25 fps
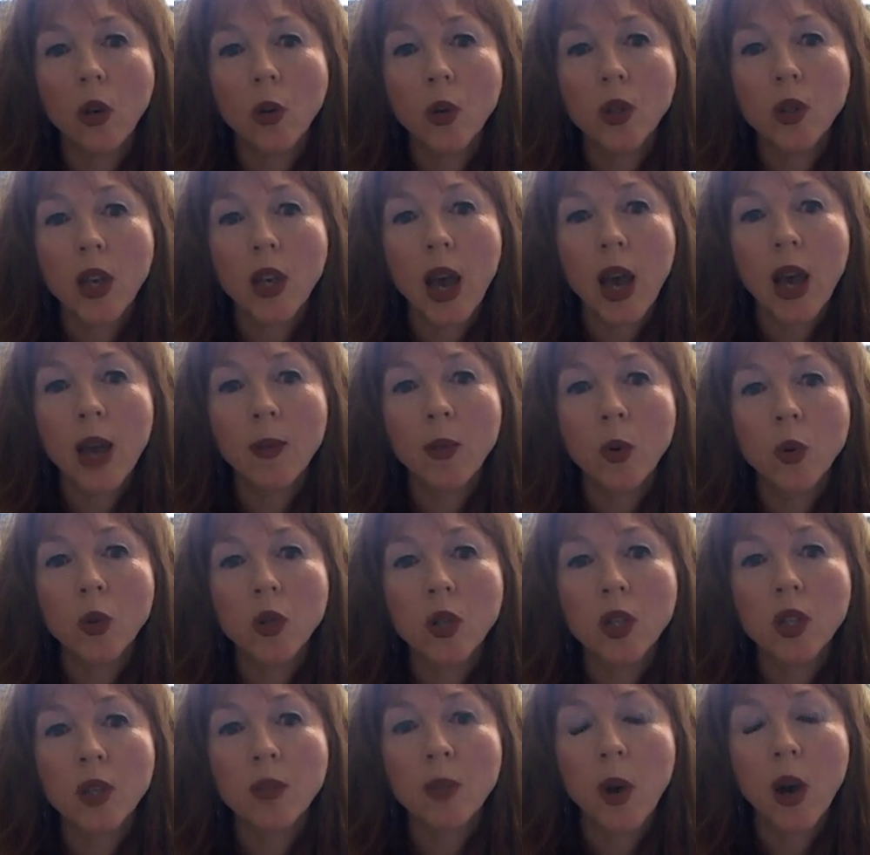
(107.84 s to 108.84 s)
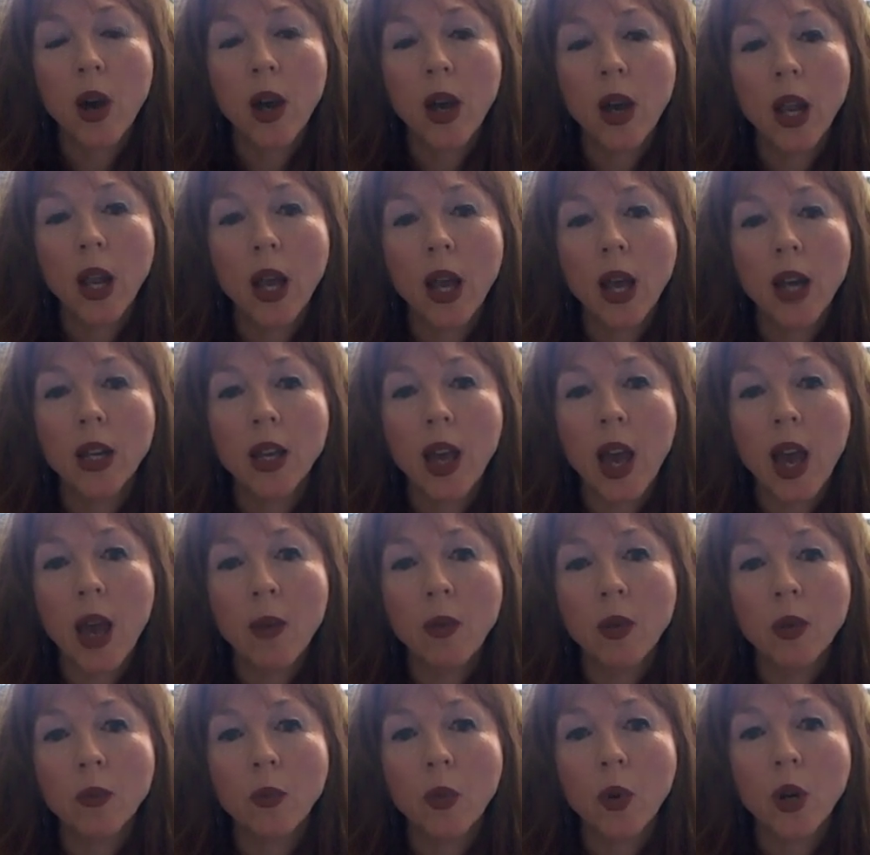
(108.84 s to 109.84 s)
who was able to smile at
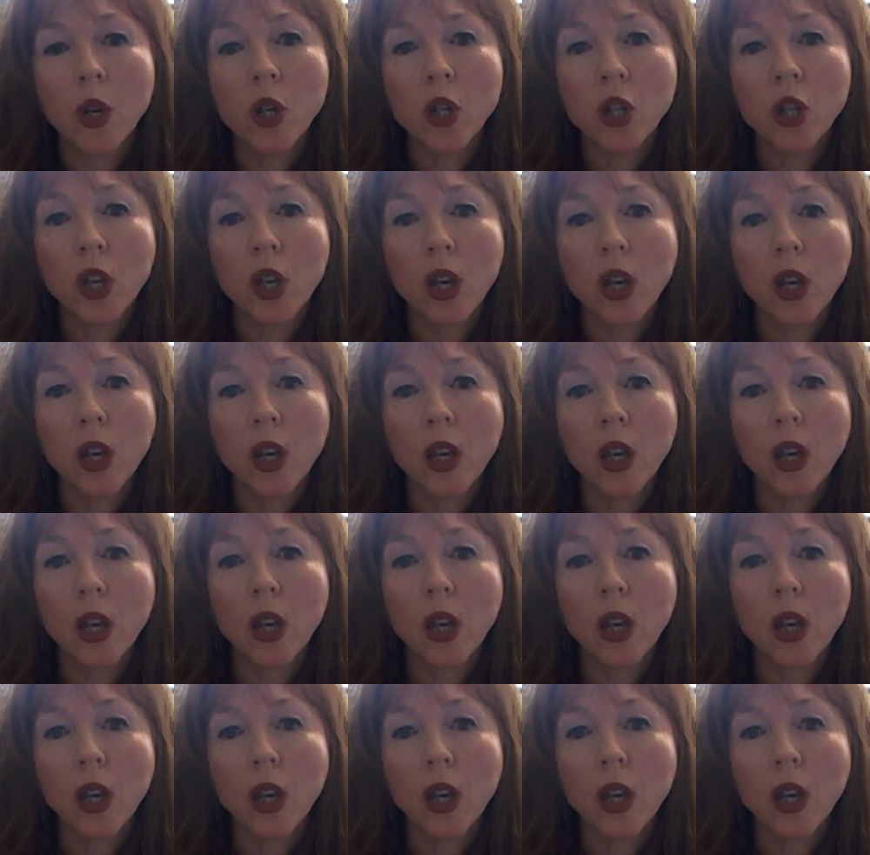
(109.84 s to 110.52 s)
cabin pressure,